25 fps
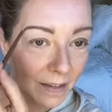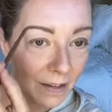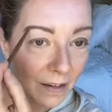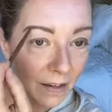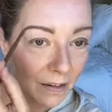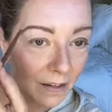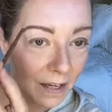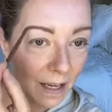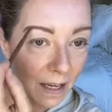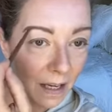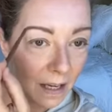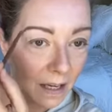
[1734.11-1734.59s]

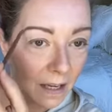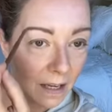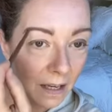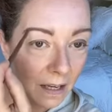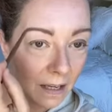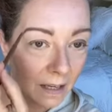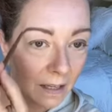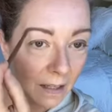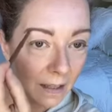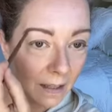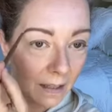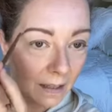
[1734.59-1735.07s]
Okay,
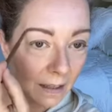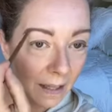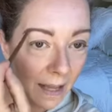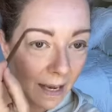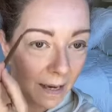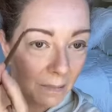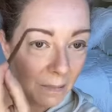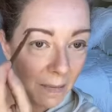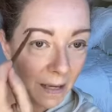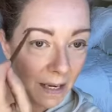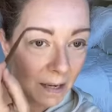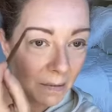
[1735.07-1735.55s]

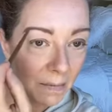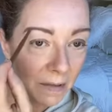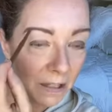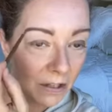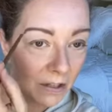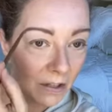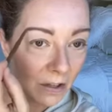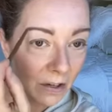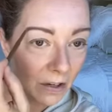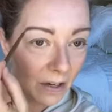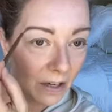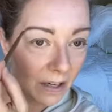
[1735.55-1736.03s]
light, medium,
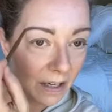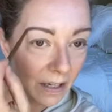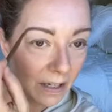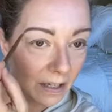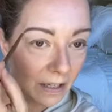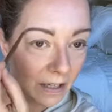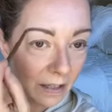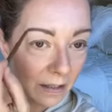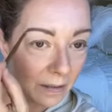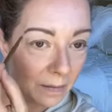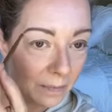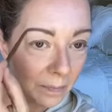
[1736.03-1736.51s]
and
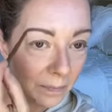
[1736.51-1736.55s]
dark.